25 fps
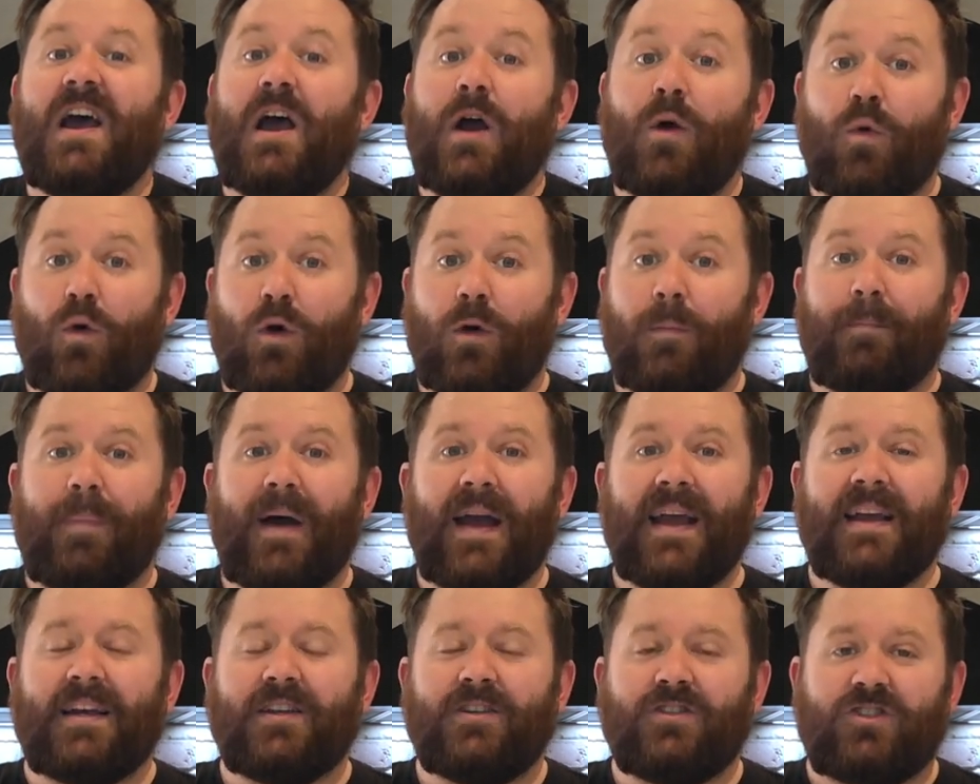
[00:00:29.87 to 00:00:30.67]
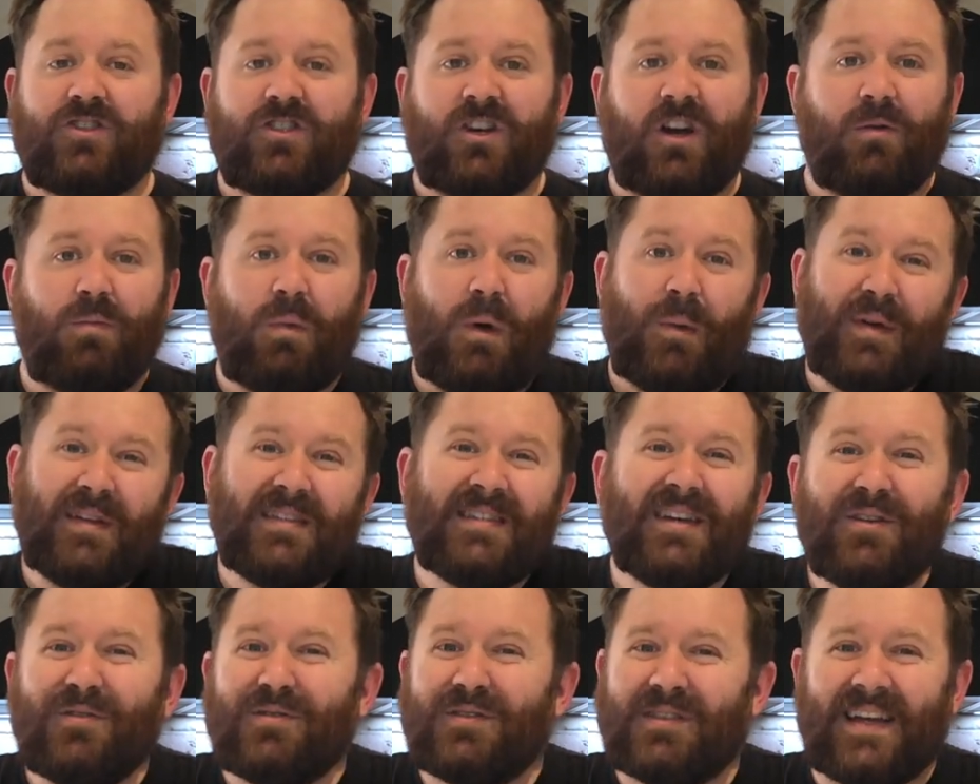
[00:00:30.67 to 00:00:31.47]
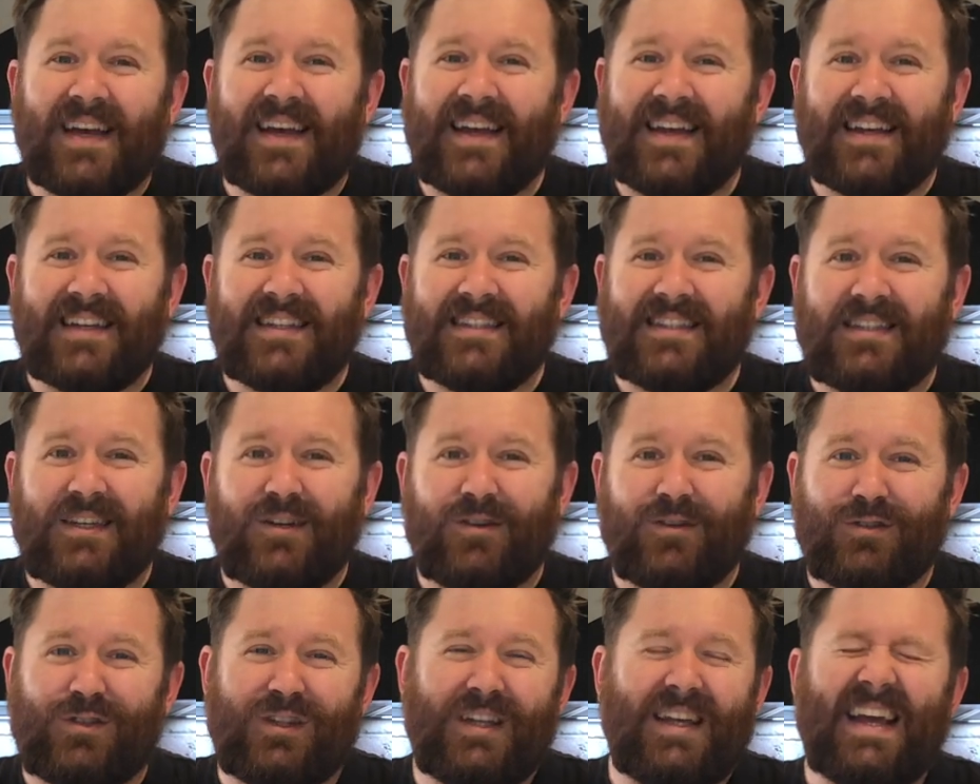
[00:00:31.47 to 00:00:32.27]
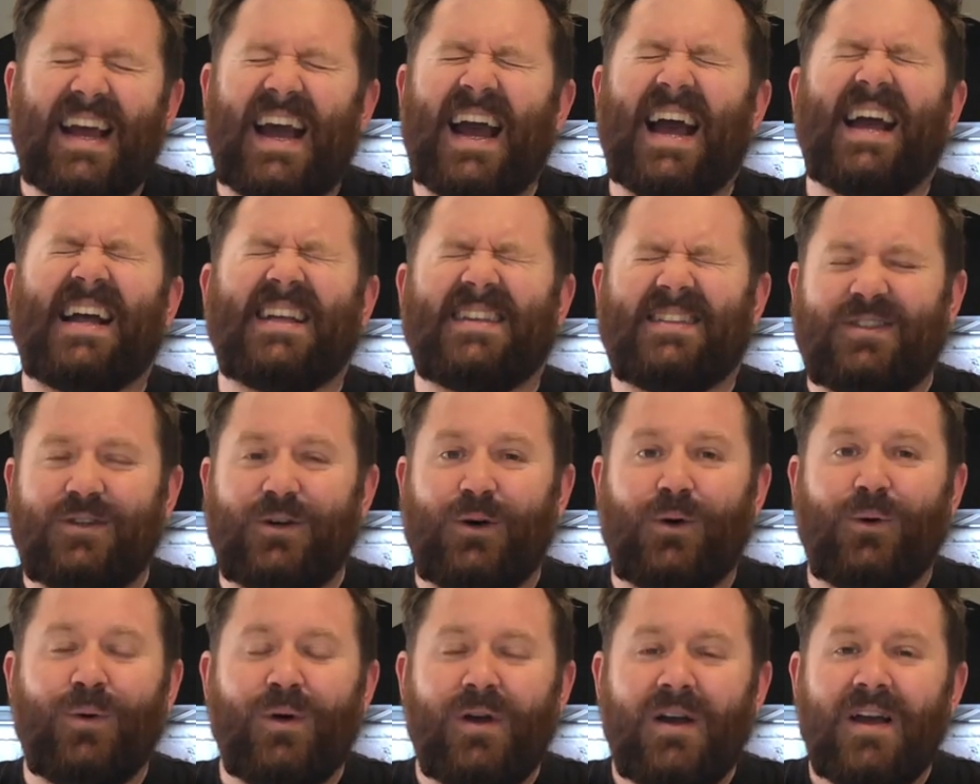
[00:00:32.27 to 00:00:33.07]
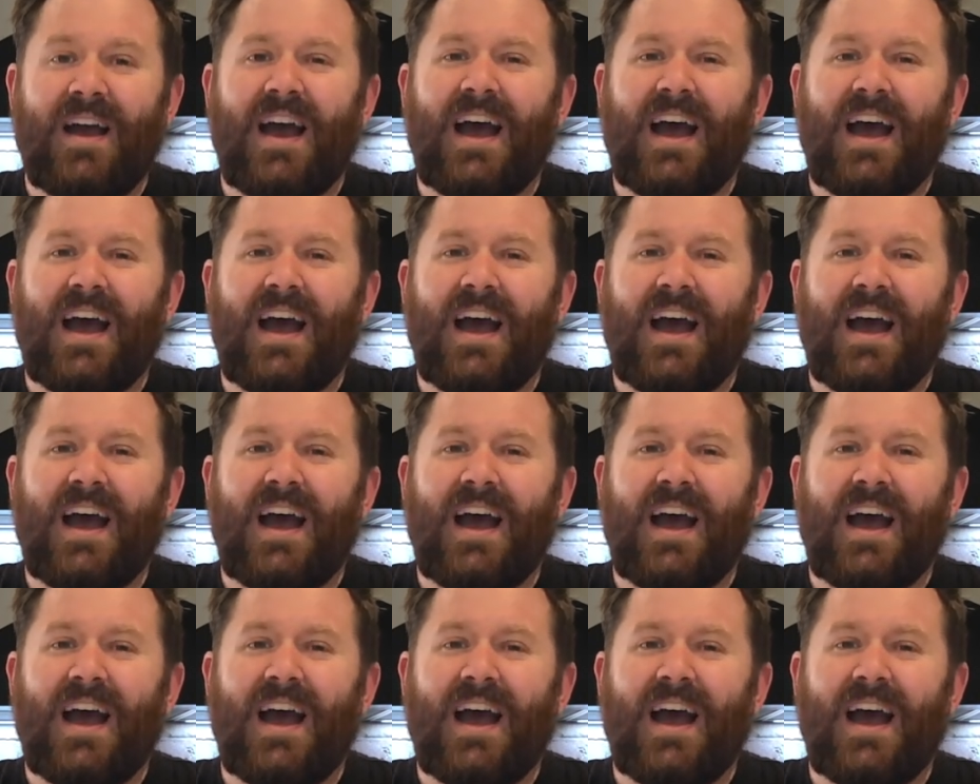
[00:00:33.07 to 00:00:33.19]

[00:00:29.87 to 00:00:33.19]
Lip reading: We're a baking show where we don't take it seriously at all,